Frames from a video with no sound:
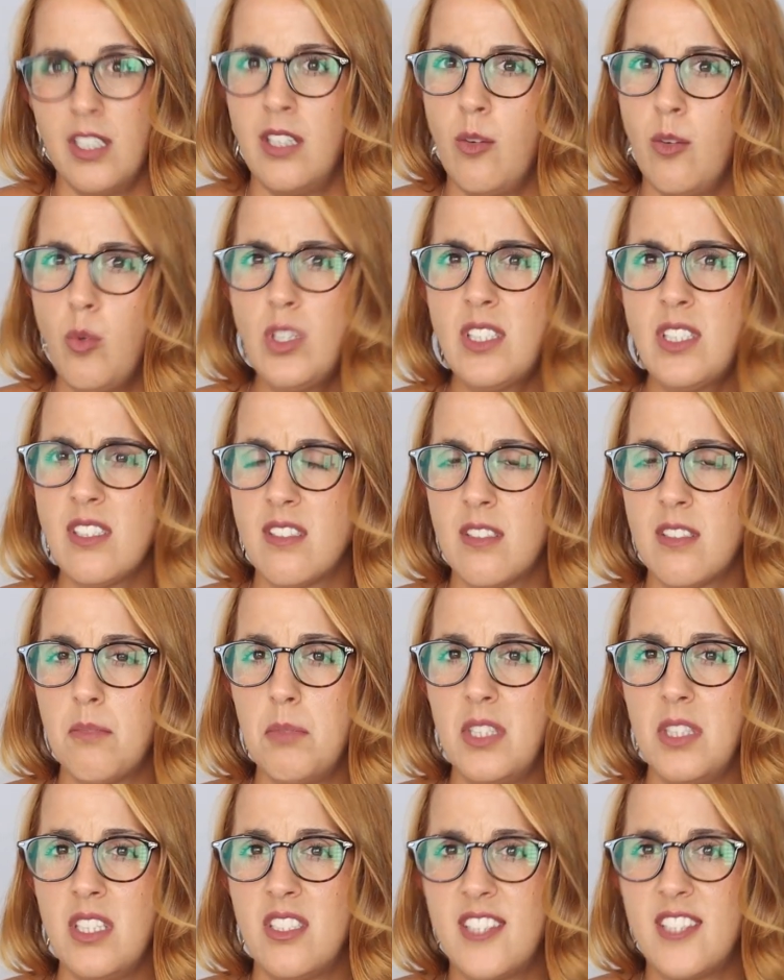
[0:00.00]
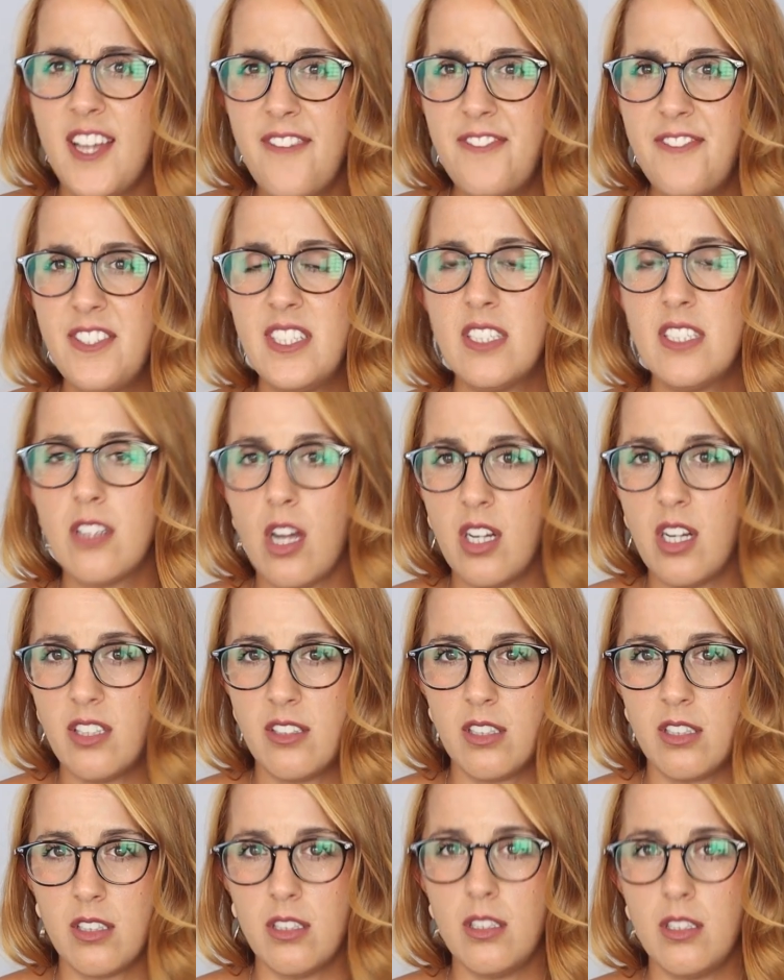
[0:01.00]
What does it mean, definite
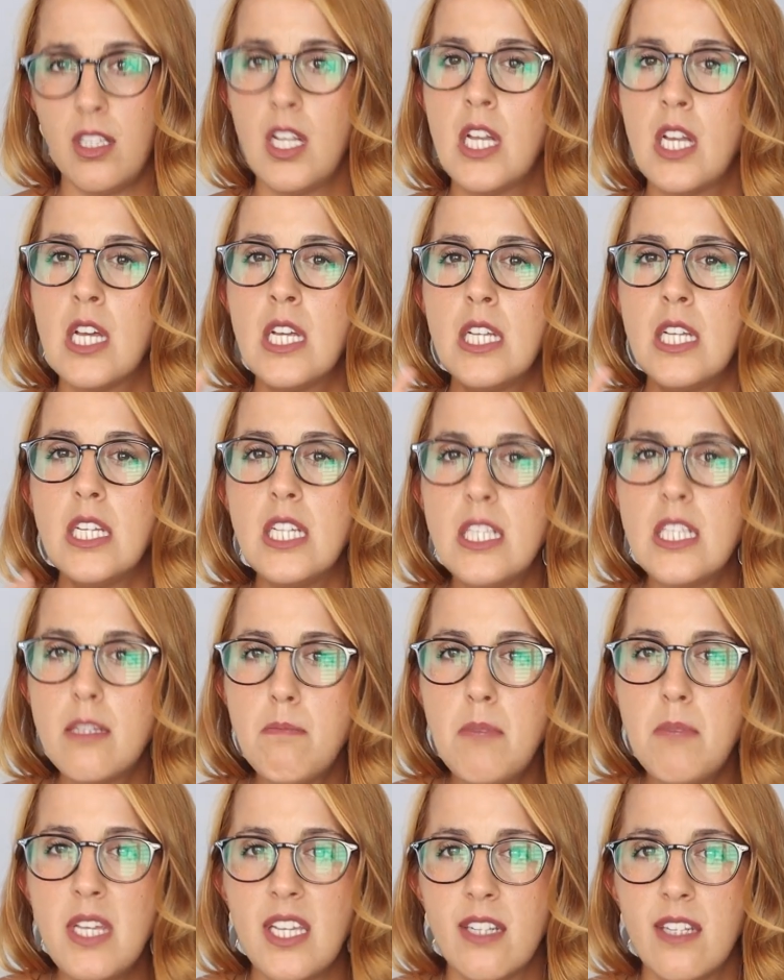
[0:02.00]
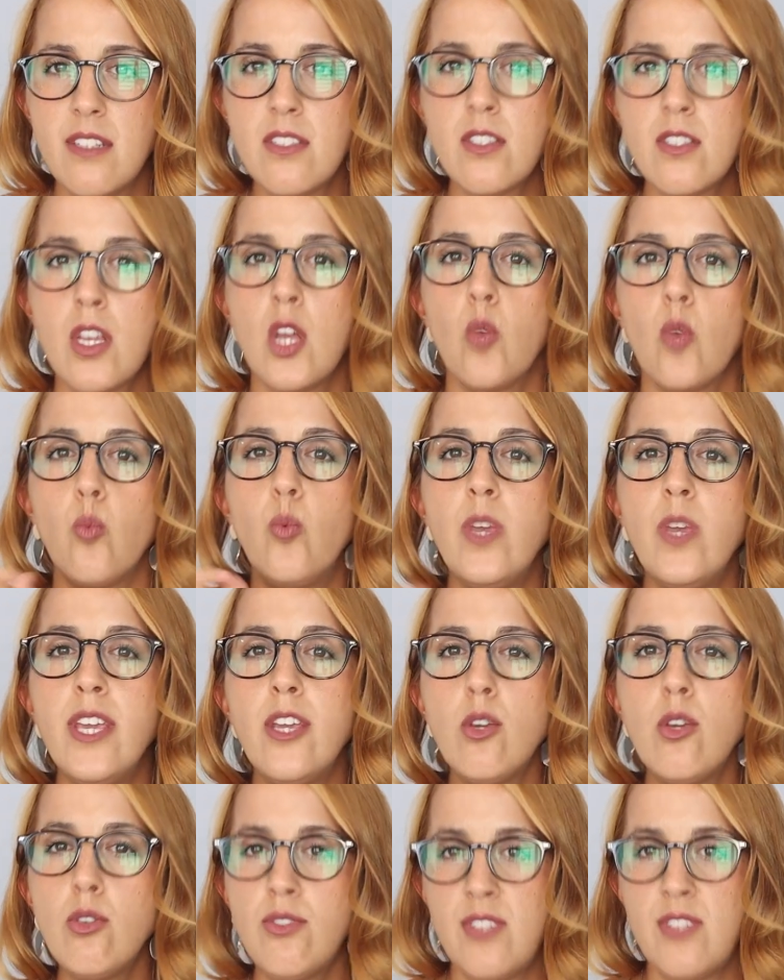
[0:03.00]
article? It means we
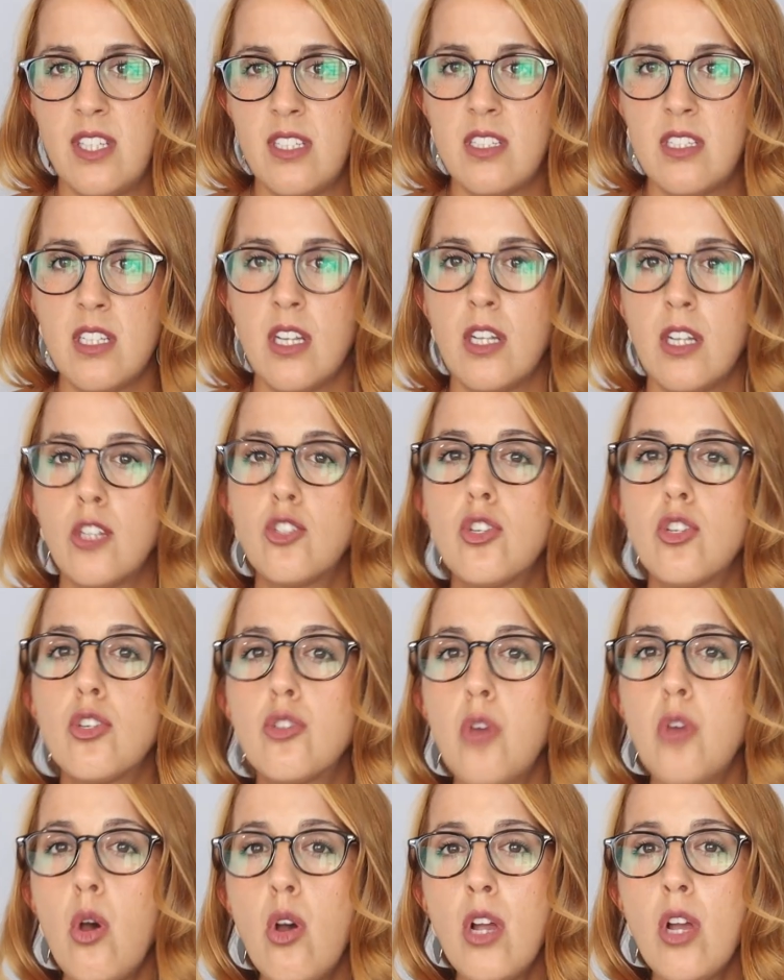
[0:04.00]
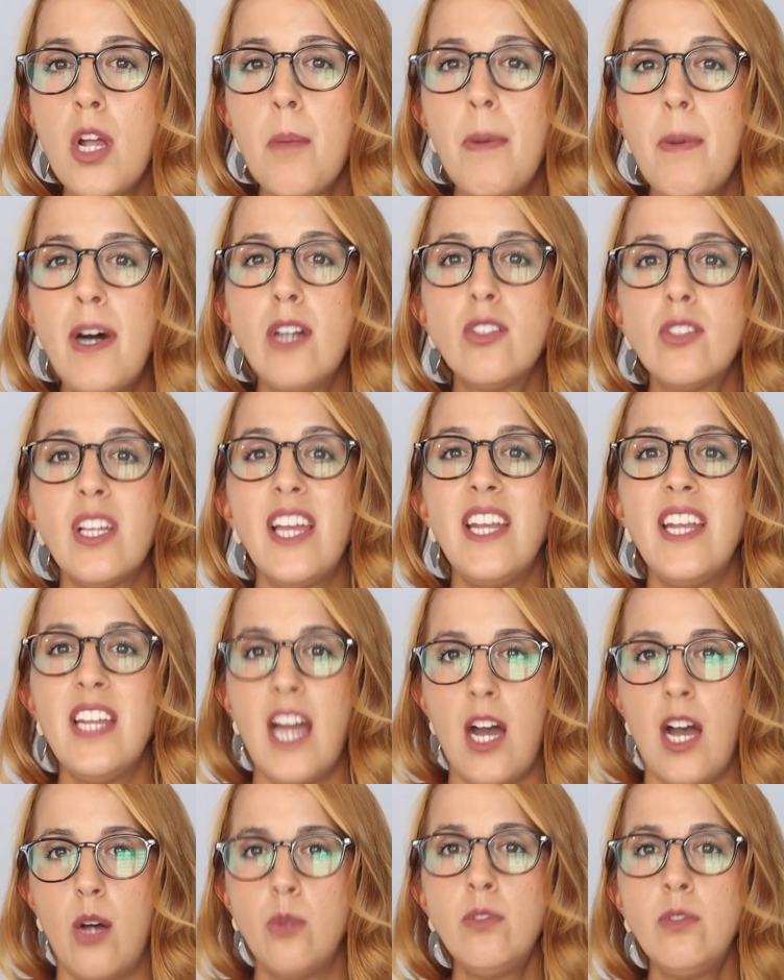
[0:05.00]
use it to talk about a
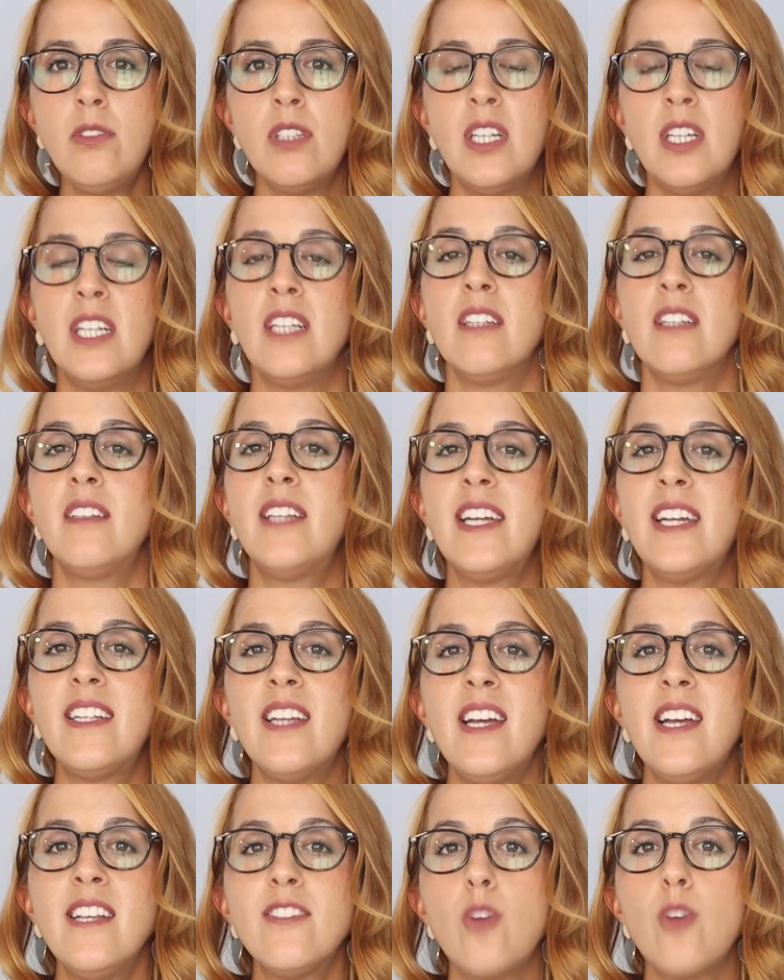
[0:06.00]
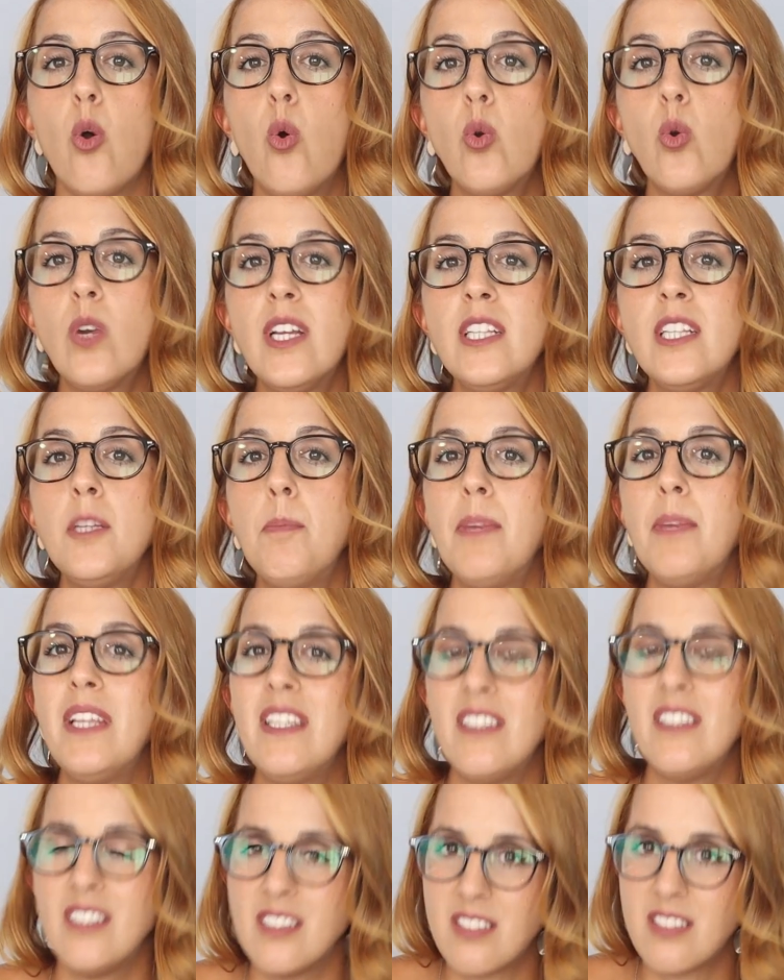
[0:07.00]
noun that has already
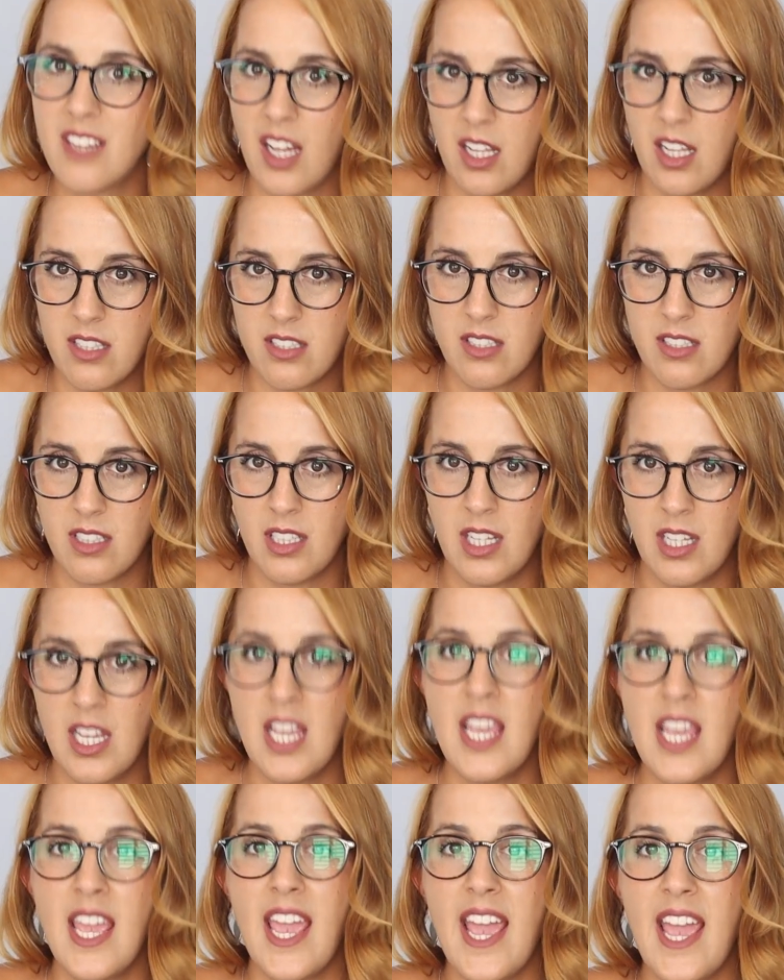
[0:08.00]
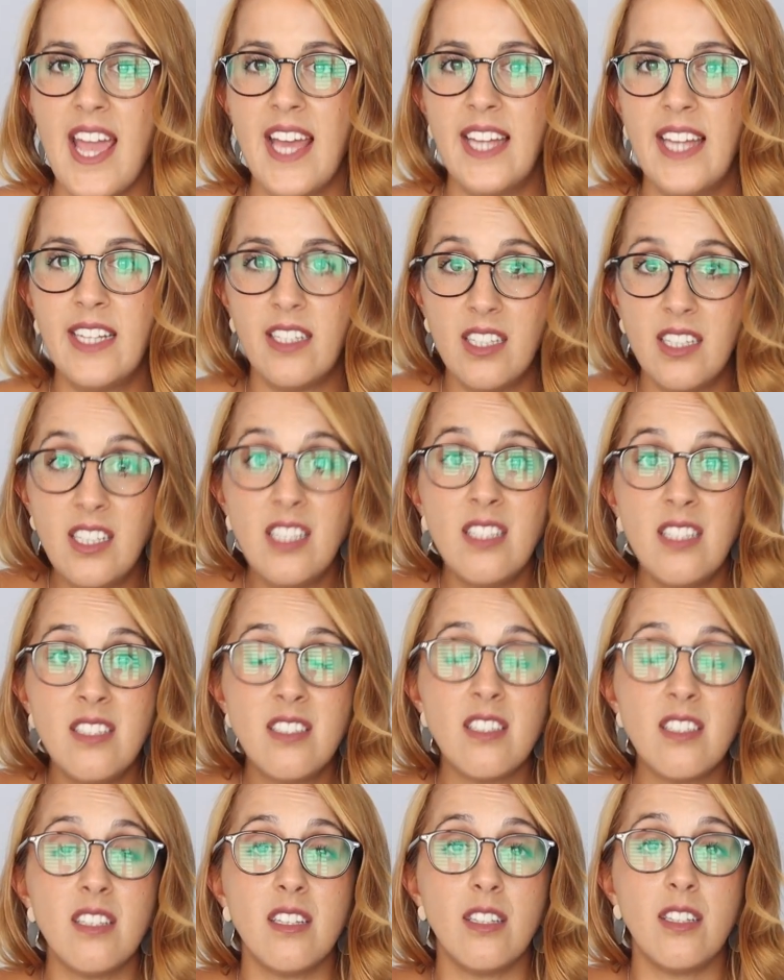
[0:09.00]
been discussed and
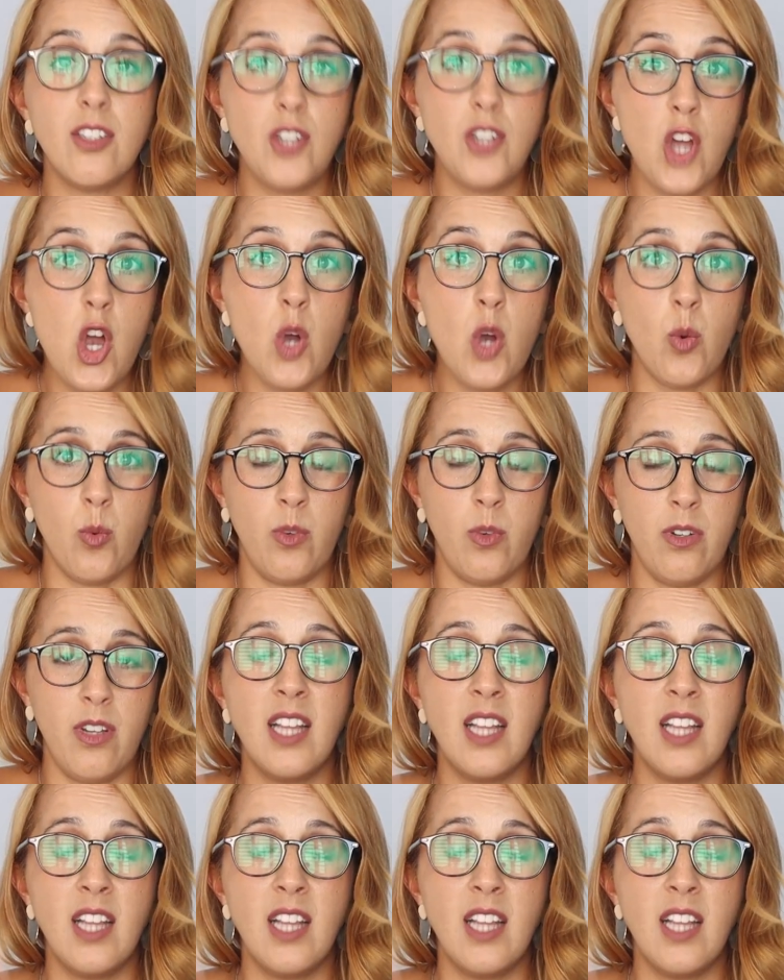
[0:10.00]
is known.